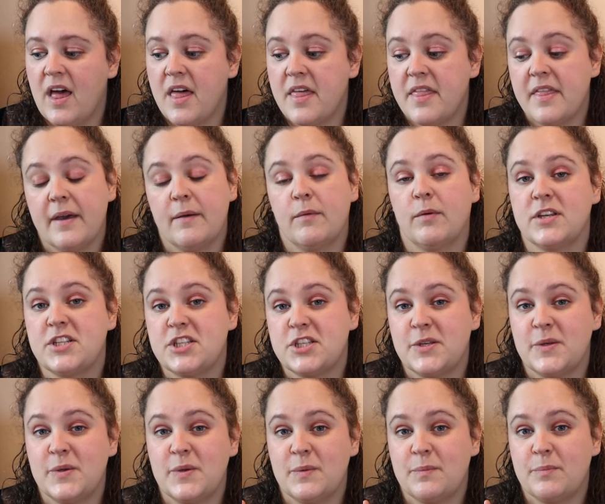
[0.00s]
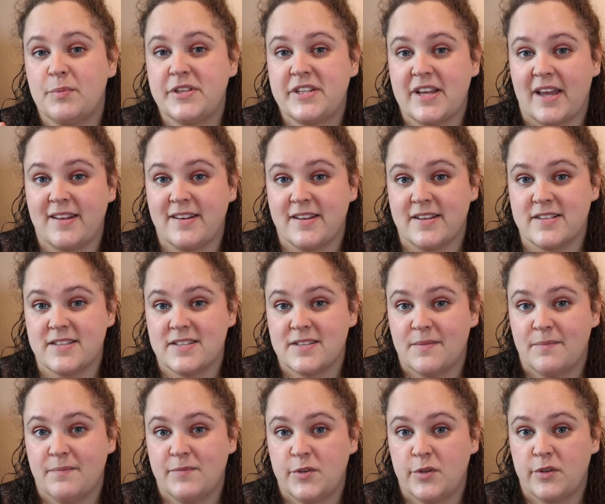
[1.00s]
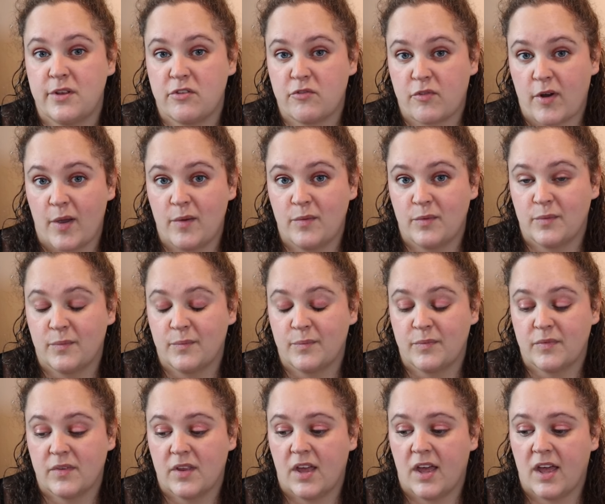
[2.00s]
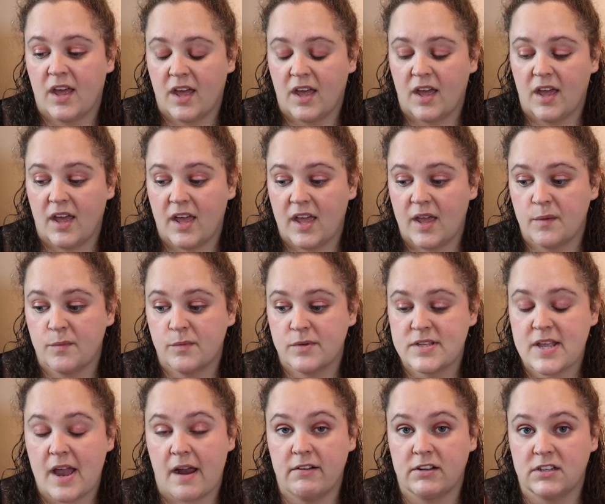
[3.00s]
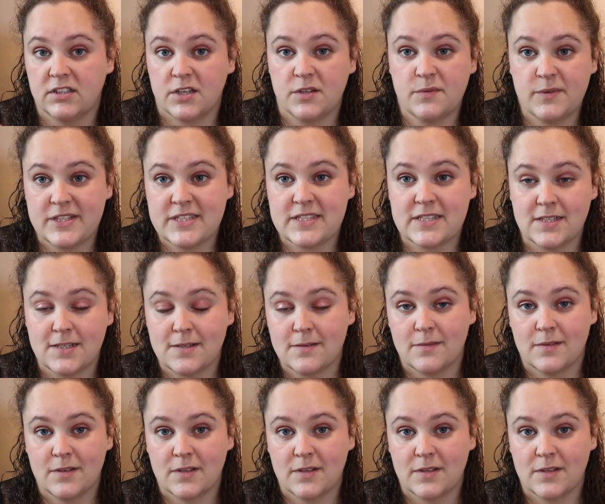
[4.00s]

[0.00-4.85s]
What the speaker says: there were two pretenders to the throne. It was Harold Godwinson,